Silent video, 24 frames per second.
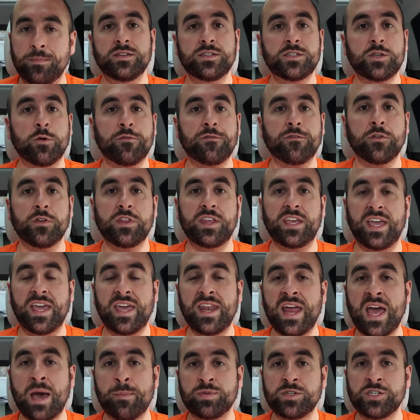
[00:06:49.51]
So for the
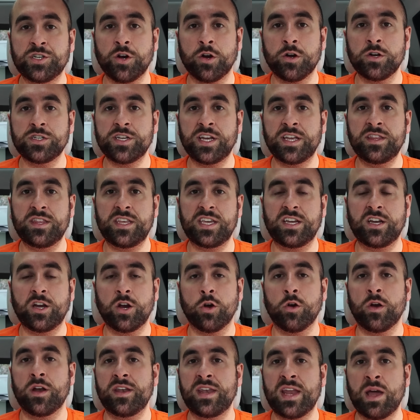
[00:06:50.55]
in-app charging, the
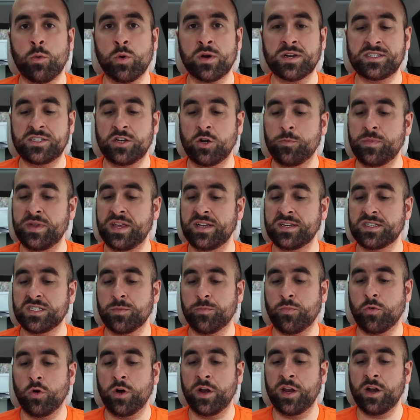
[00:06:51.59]
current networks that are being
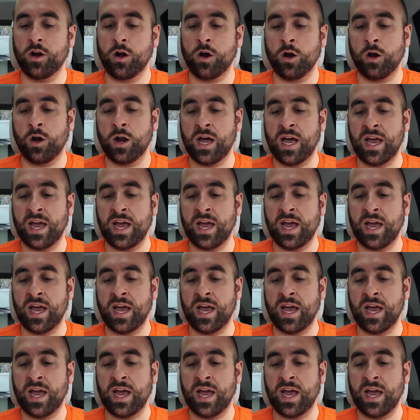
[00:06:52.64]
supported are